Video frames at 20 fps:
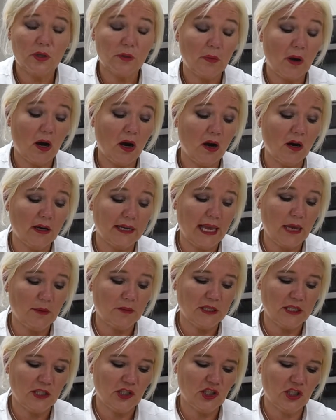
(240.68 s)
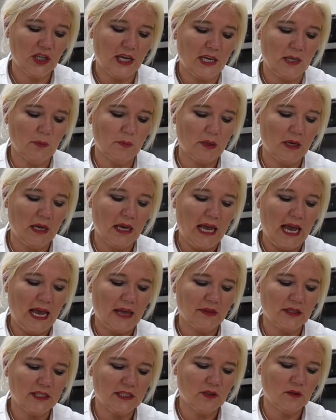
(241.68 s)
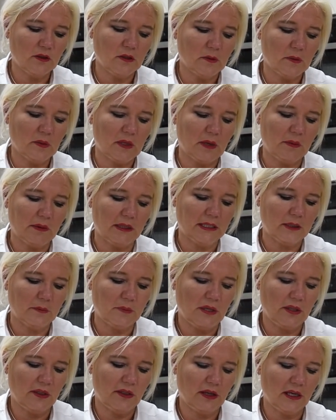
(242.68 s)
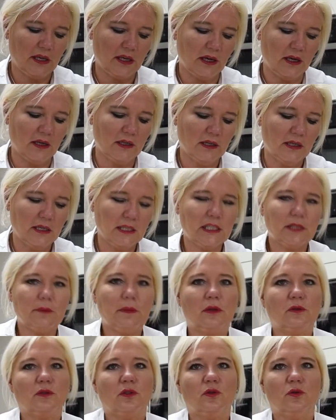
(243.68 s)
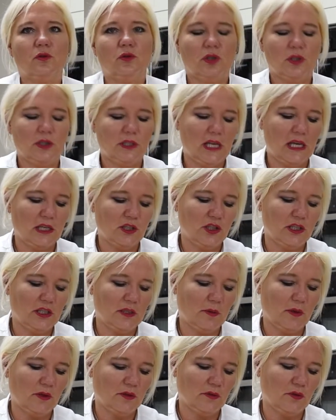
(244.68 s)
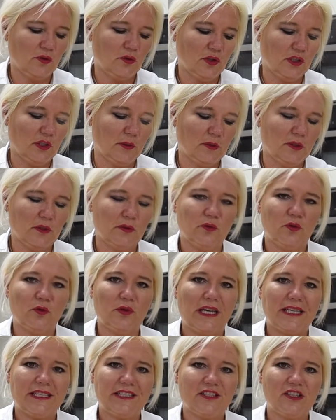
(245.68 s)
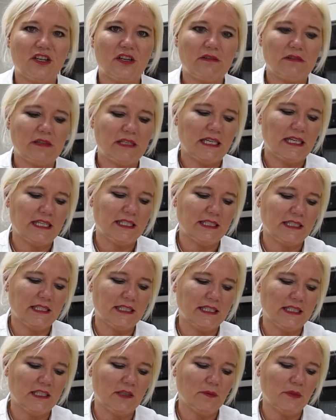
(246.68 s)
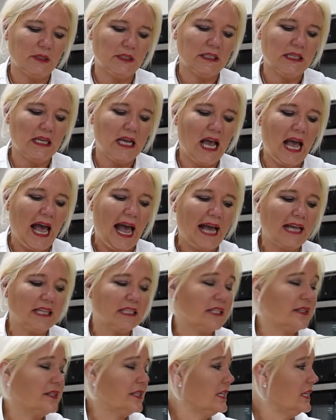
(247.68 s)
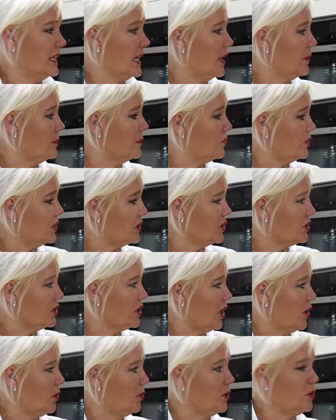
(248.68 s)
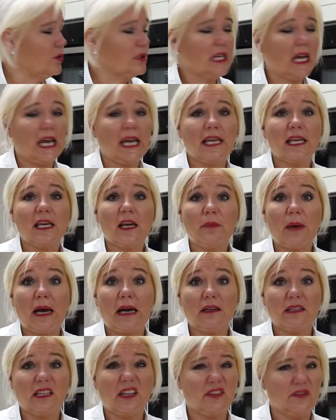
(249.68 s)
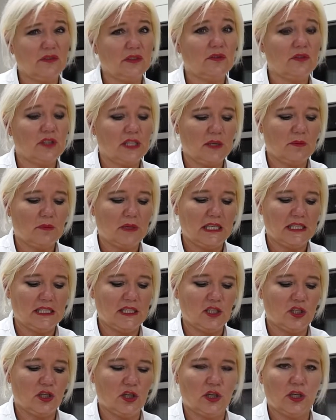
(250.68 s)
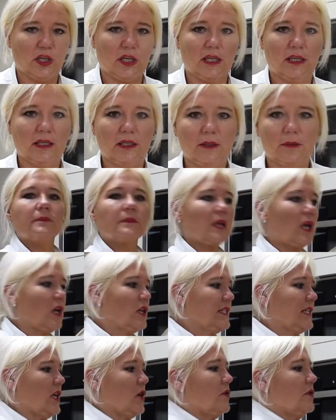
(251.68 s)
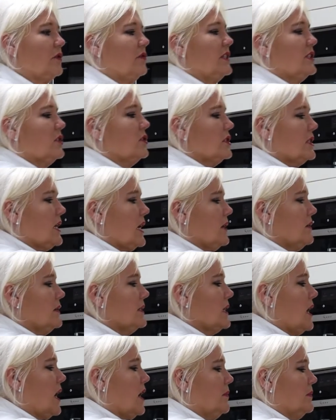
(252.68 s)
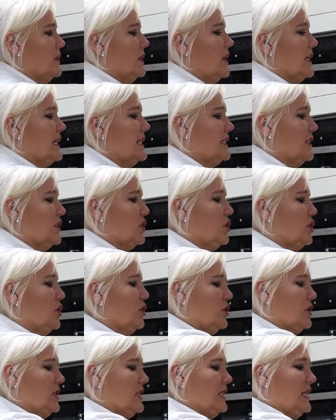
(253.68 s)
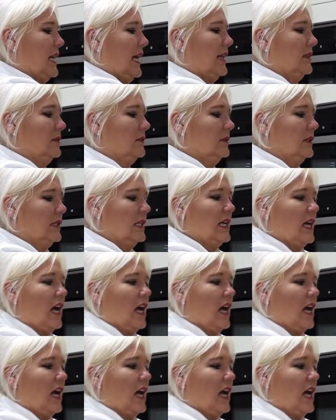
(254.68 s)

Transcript: apart, kept its shape, and the syrup's become a little bit thicker. Smells gorgeous. It actually smells of Christmas, of all that star anise and cinnamon. And the risotto will take about another 15 minutes to cook. So the risotto's nice and cooked now.